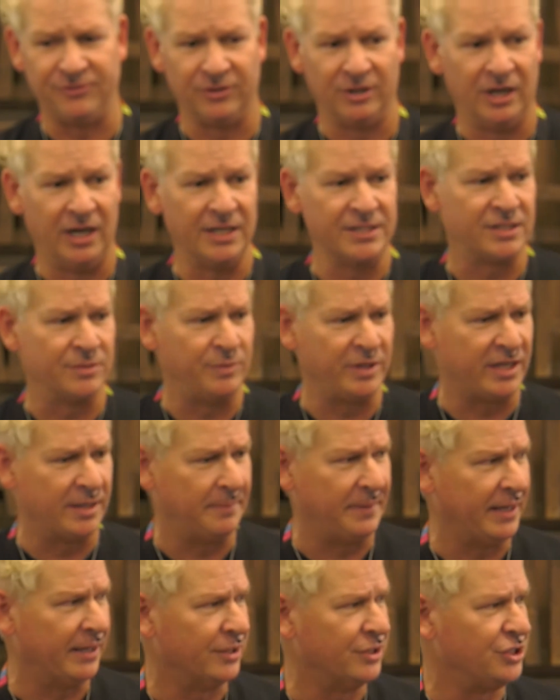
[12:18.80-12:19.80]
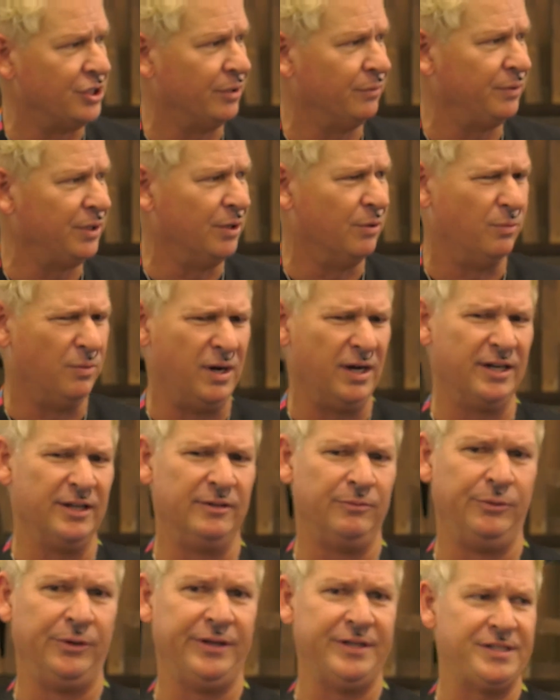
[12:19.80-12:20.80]
for us, and we can manage it. We don't want
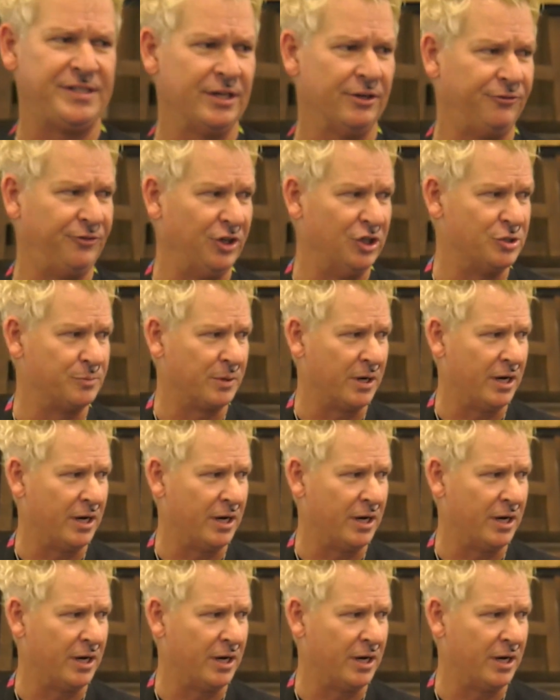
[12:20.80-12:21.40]
to really sell finished